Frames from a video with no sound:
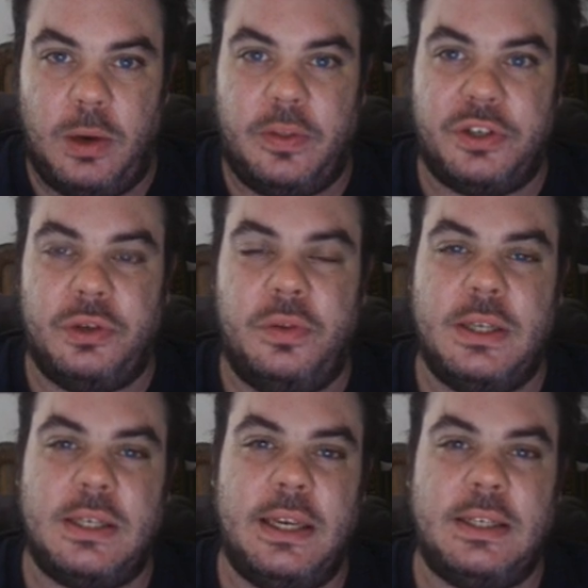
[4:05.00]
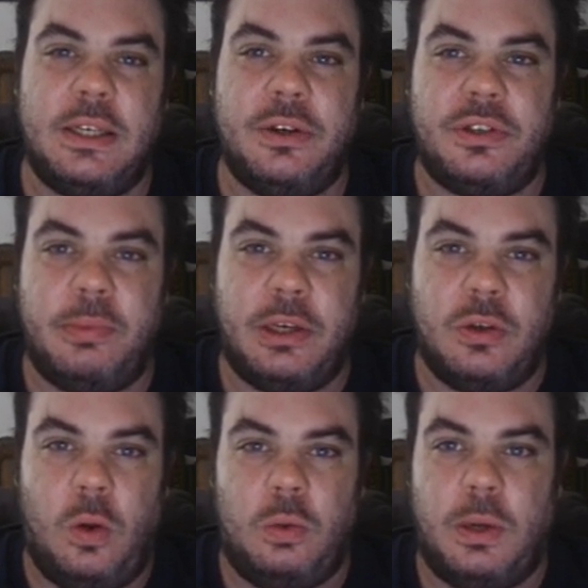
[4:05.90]
Right, the truth is easier to be
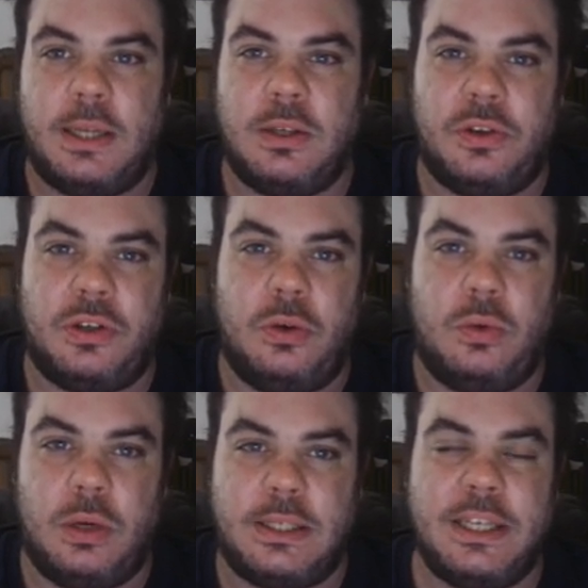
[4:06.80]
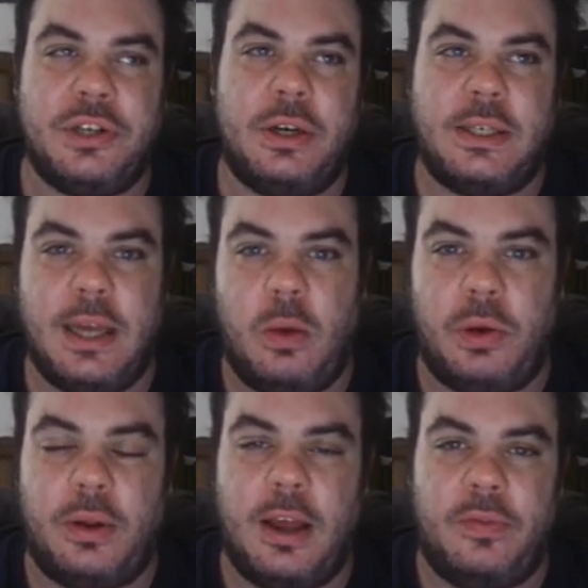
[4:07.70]
told when it's also, or it's easier to tell
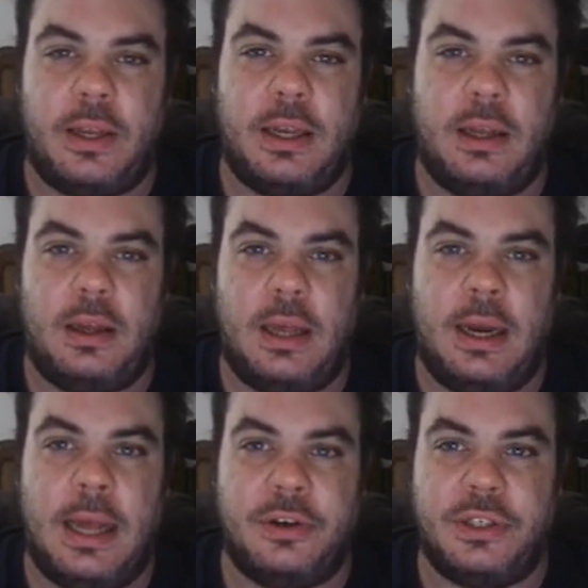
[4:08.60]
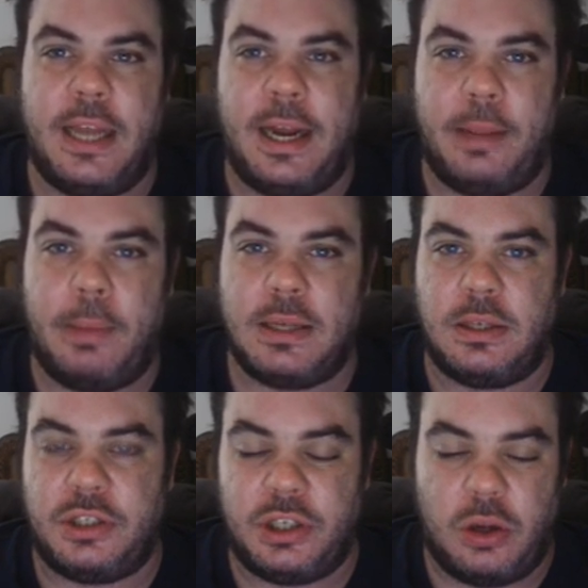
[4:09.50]
when you have like an entertaining
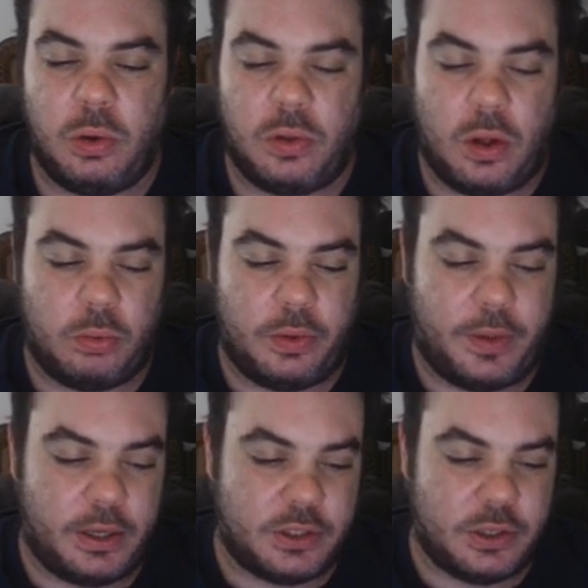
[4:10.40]
message to go along with it.